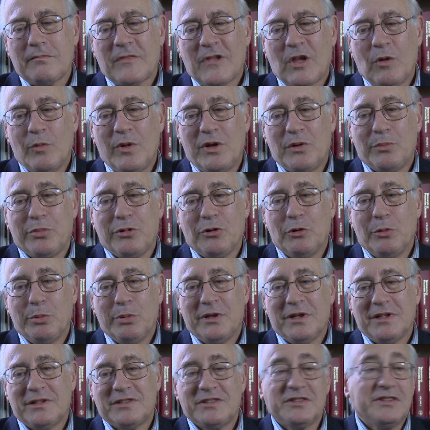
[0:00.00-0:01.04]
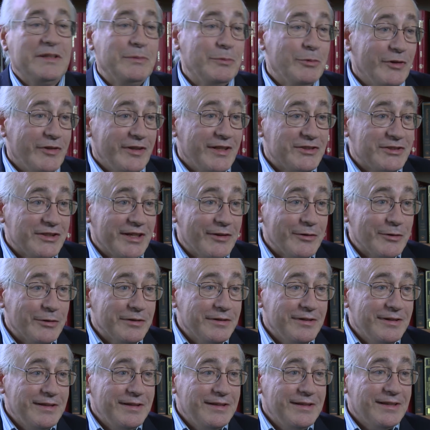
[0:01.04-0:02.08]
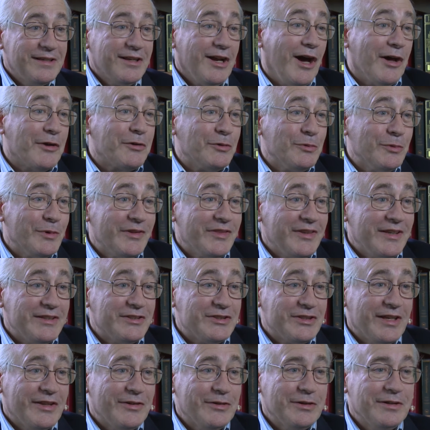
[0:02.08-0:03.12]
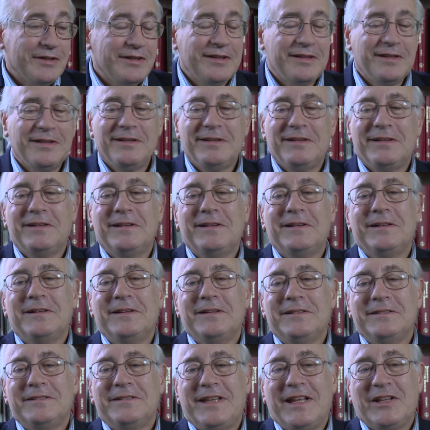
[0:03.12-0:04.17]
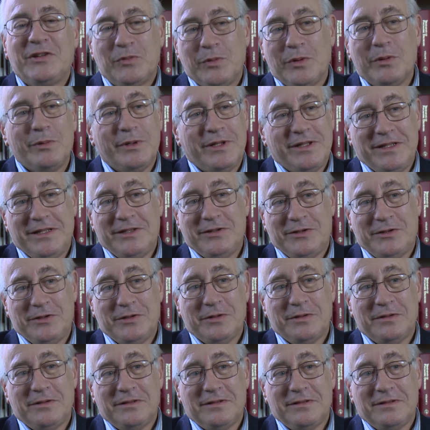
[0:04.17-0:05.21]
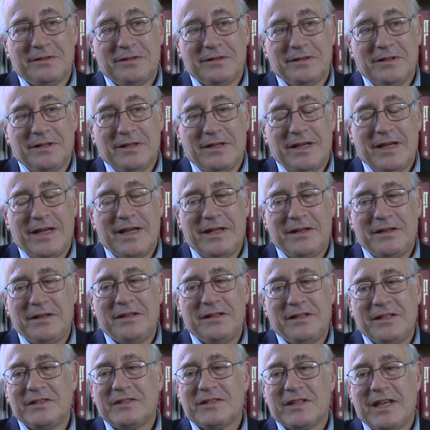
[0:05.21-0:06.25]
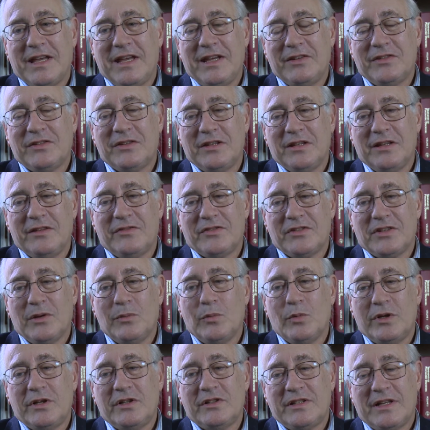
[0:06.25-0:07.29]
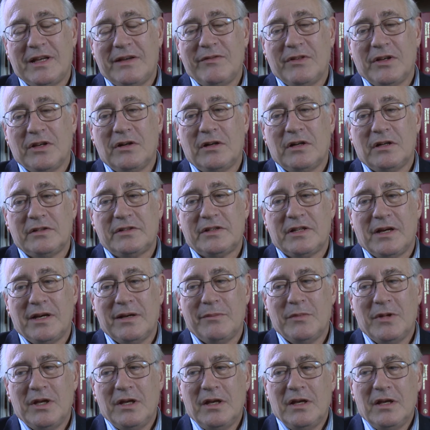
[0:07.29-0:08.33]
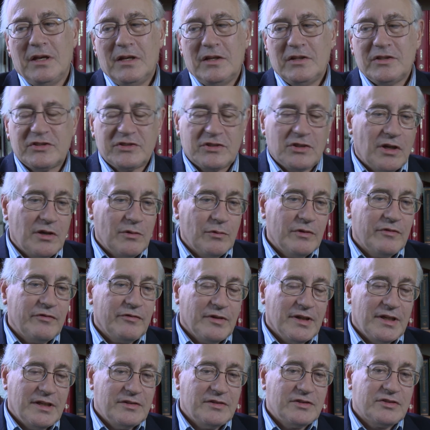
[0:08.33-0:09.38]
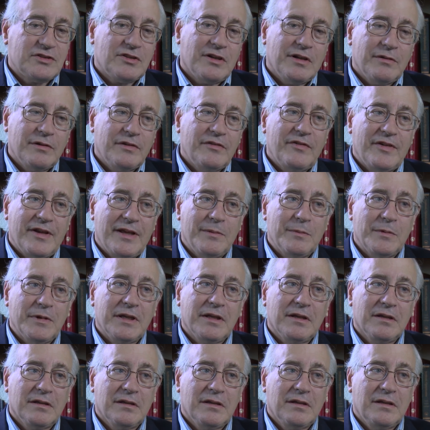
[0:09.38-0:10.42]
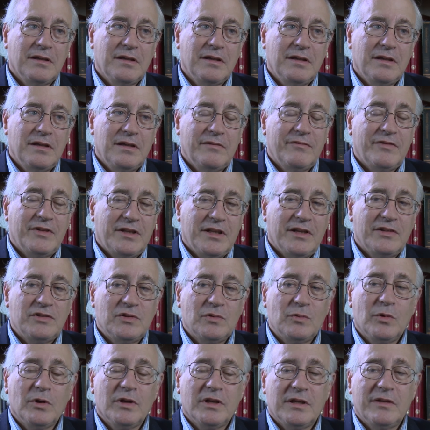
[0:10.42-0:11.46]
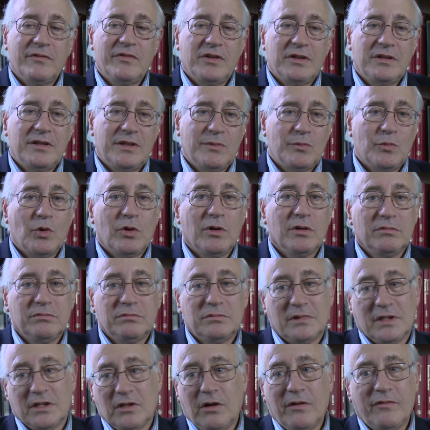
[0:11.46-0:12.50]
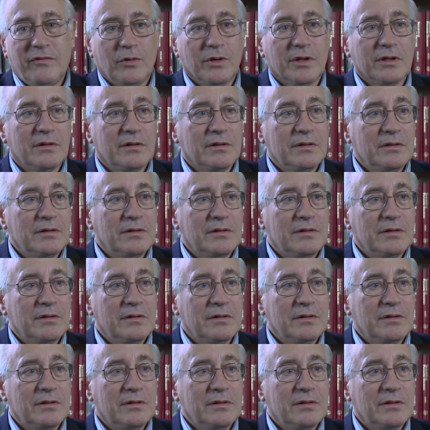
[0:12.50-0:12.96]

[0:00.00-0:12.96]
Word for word: When appropriate, sleep with each other. cuddle with each other, that's what we need to do. And in this case, if someone is having a hard time, start with friends, start with family. If it doesn't work, if you need more, then go for it.